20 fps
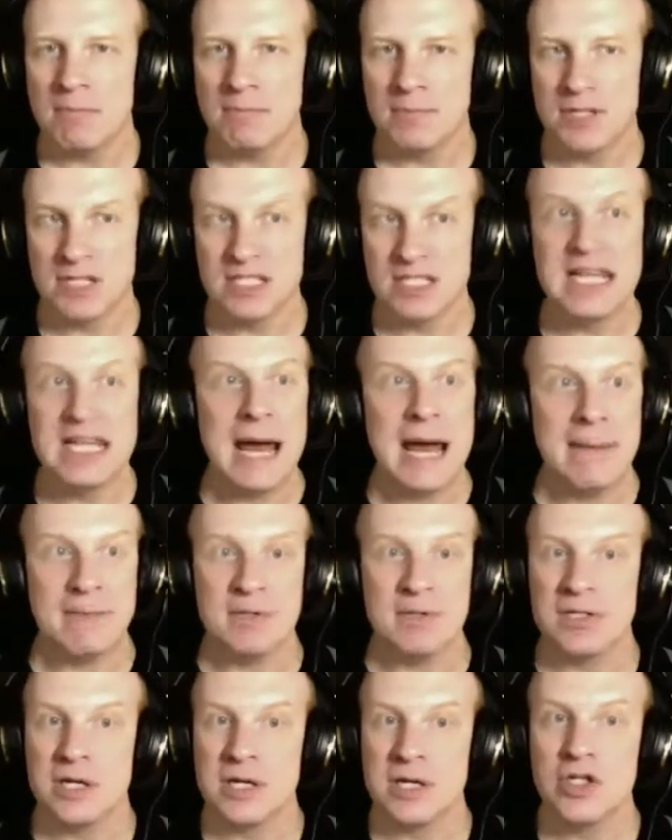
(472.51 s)

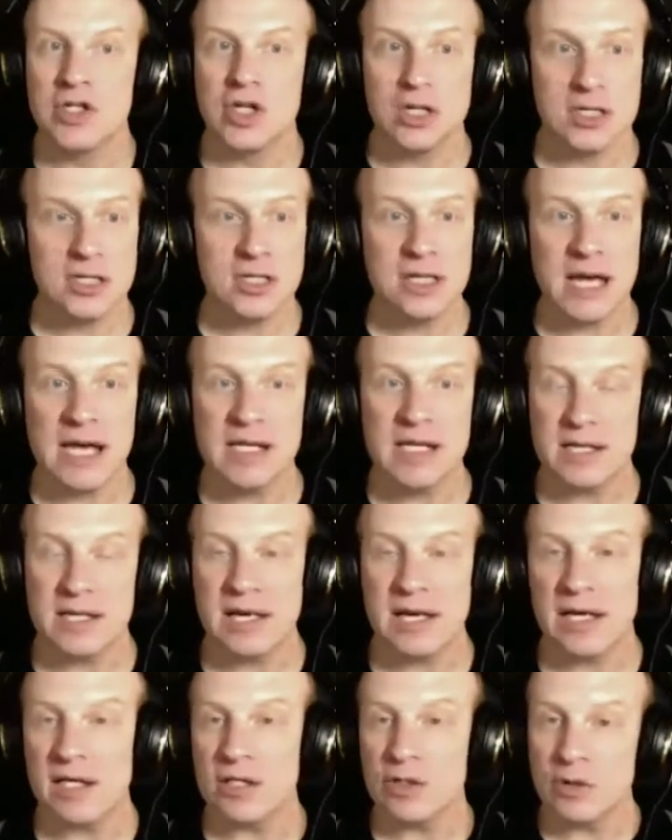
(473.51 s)
steps just in case they
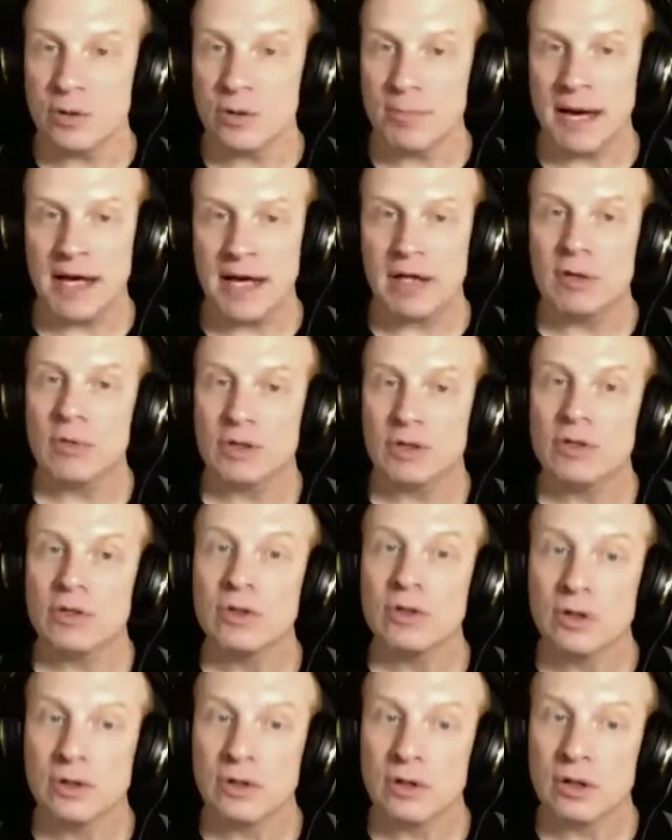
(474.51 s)
get into a battle with
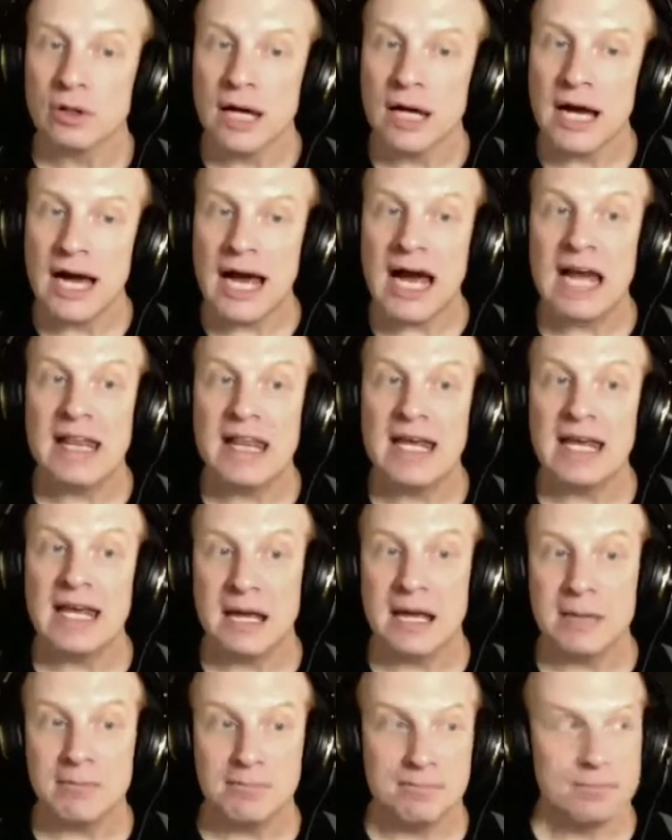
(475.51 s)
Google and they
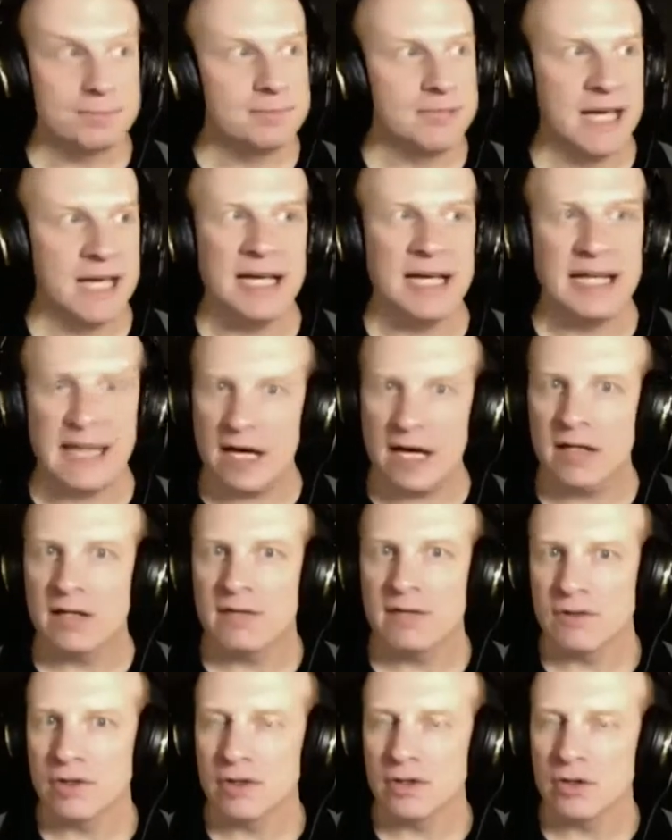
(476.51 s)
get taken out
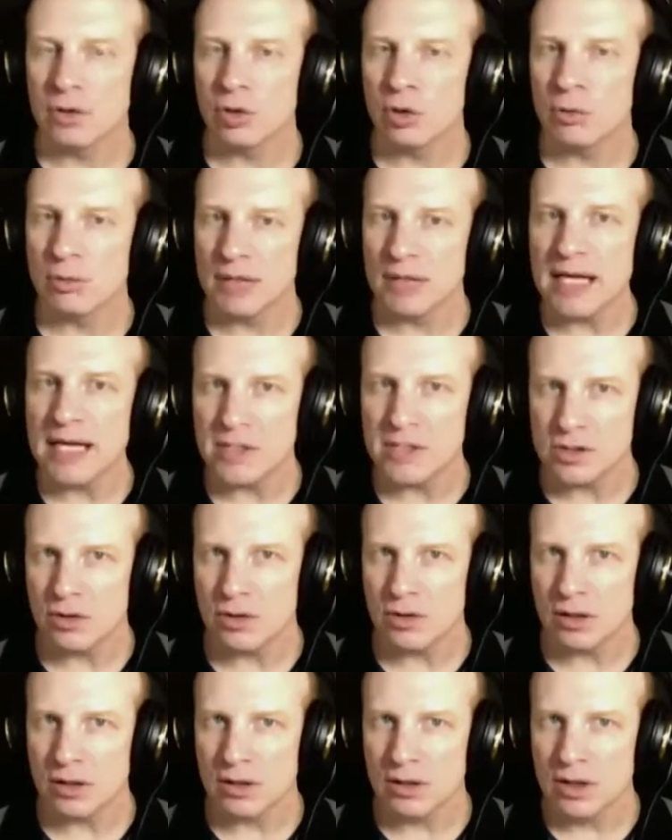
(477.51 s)
of the Google Play
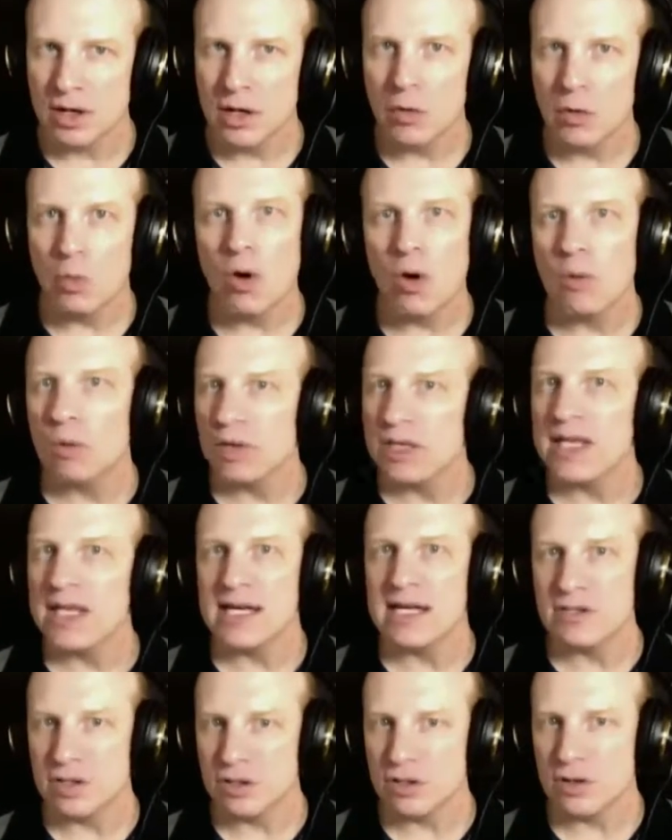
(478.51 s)
Store. What would they
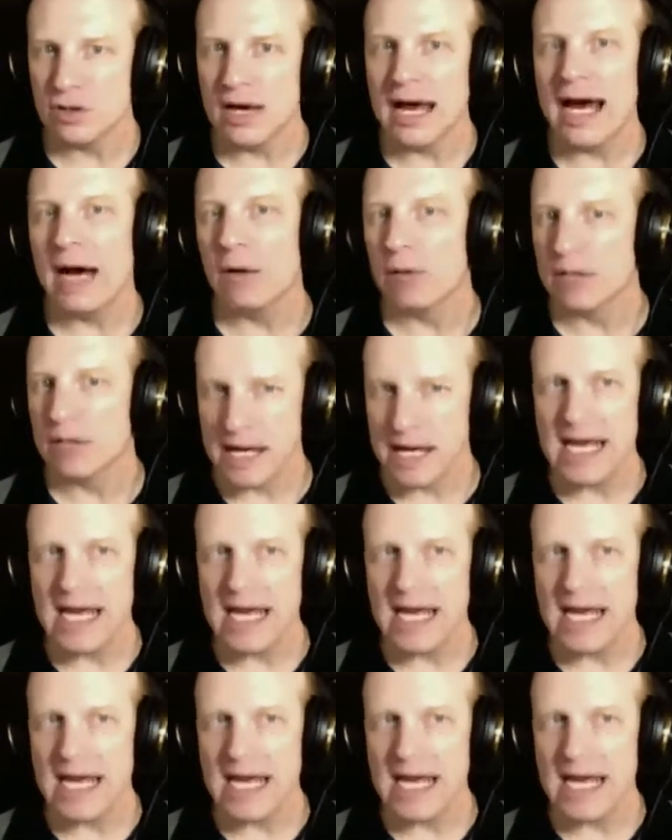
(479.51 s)
do? How would they